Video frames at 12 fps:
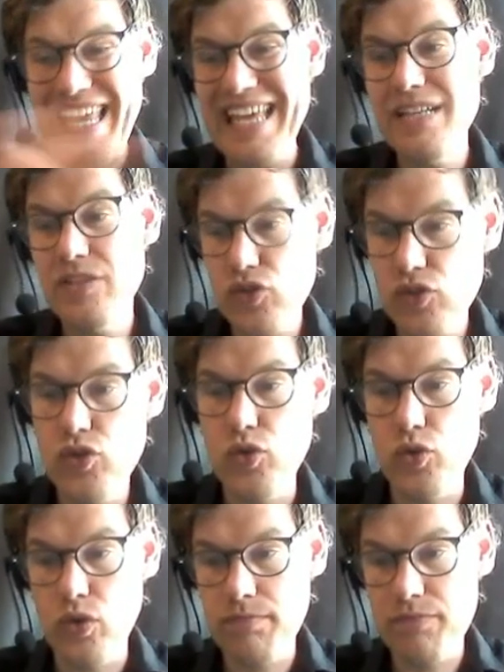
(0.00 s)
in
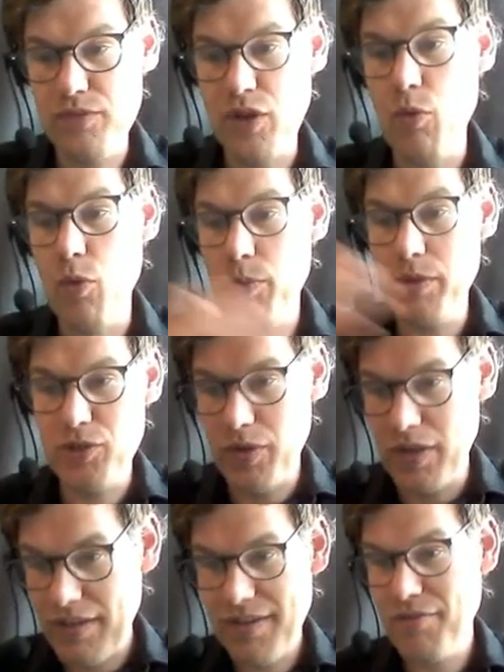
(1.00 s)
school, so I won't be
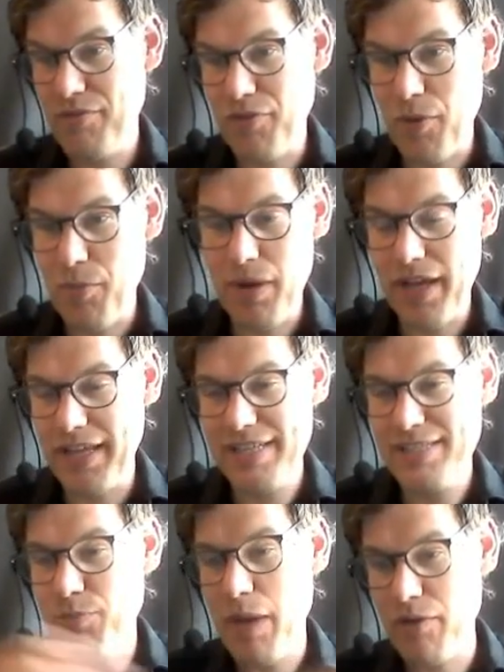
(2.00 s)
doing it from my
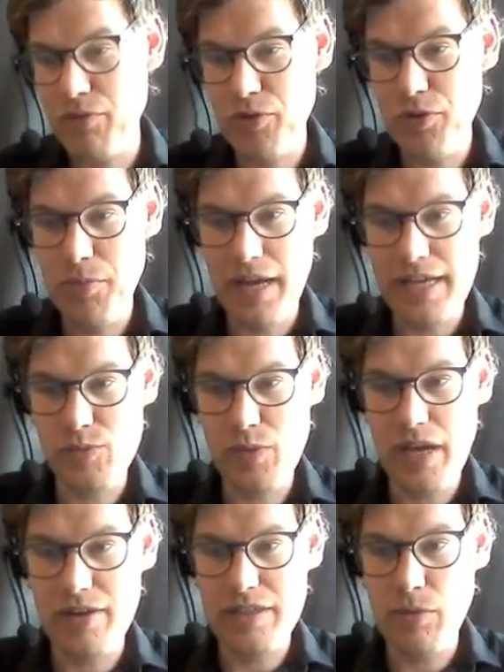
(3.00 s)
spare room as
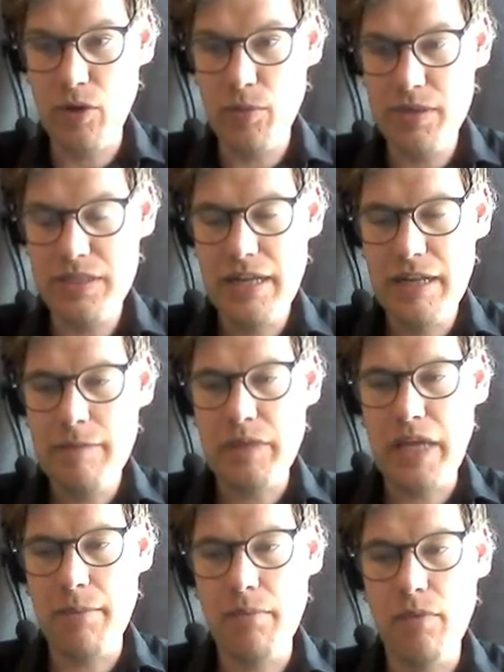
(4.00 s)
we are at the moment.
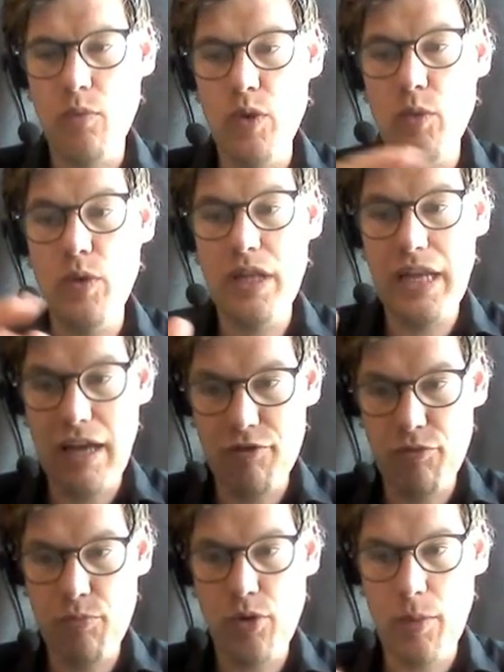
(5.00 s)
We will
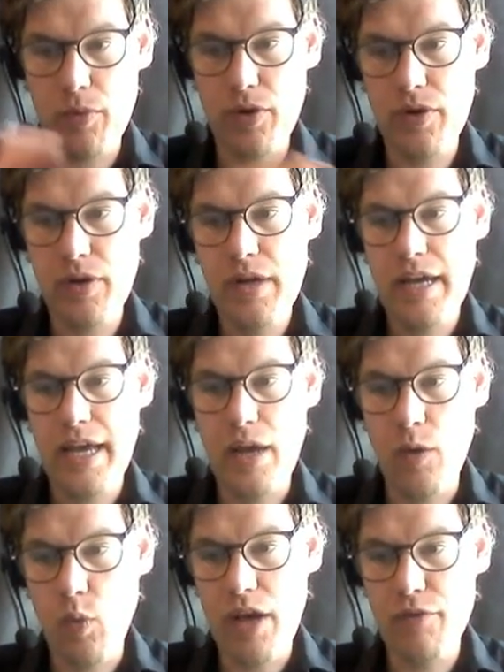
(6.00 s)
have proper
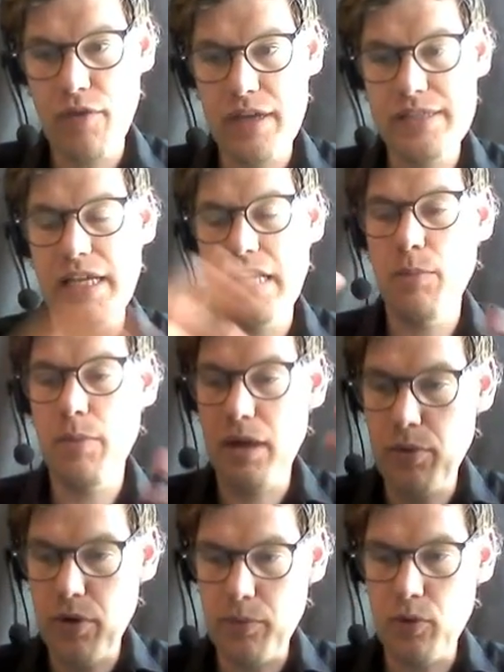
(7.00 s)
Wi-Fi setup and
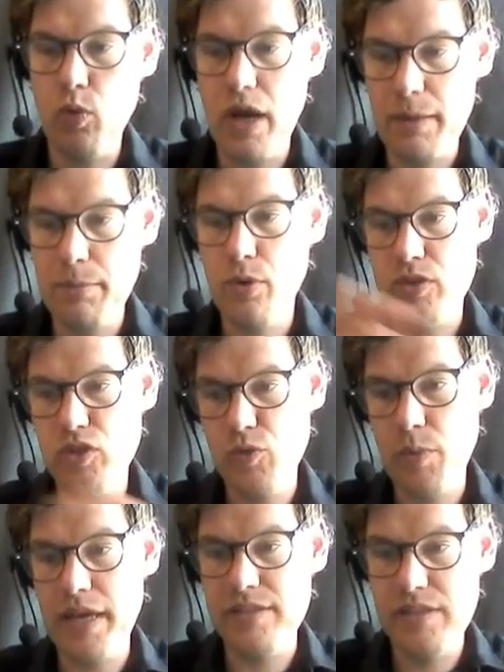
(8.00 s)
a proper whiteboard
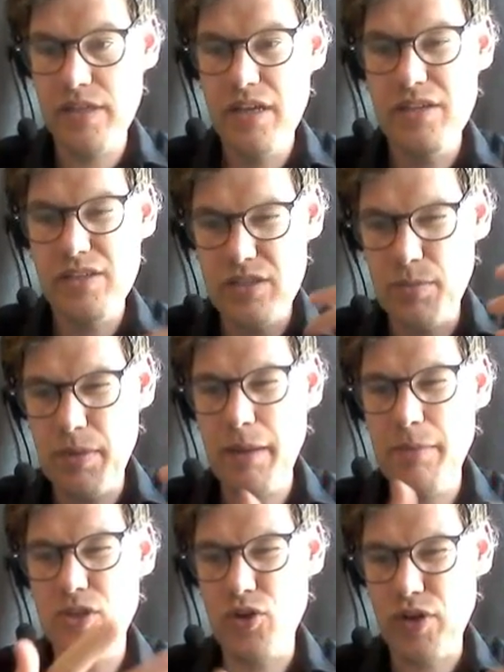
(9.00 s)
space to be
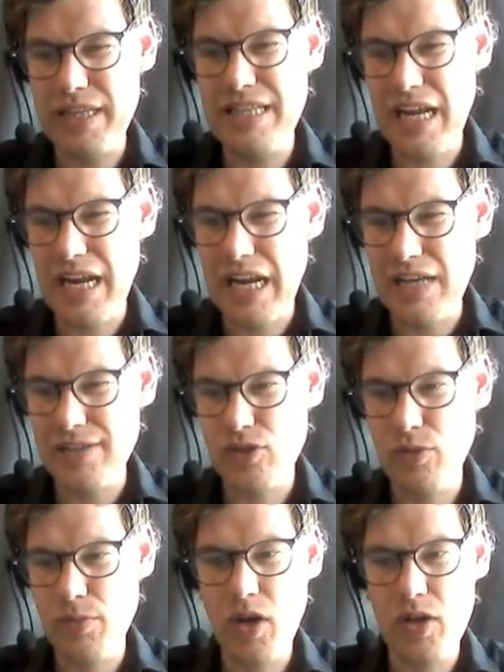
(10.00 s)
able to create that
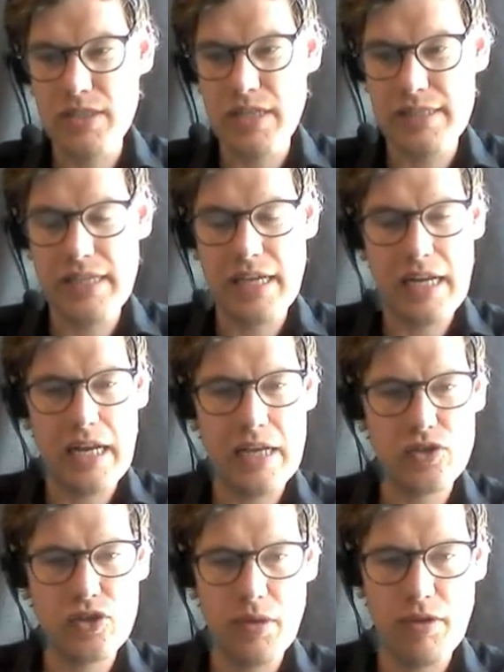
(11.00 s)
classroom context, that
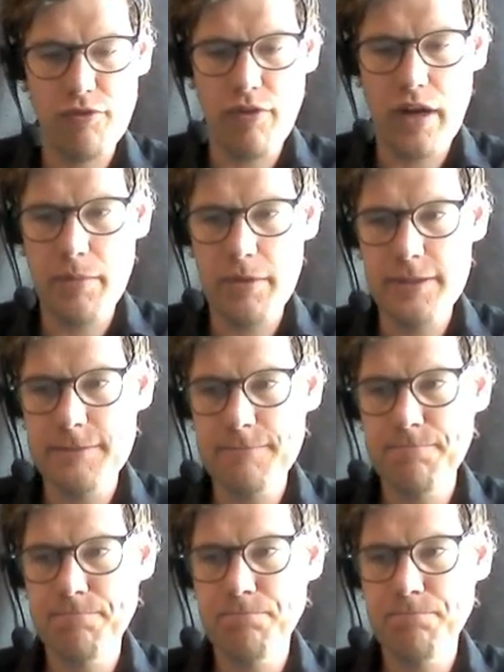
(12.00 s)
classroom environment.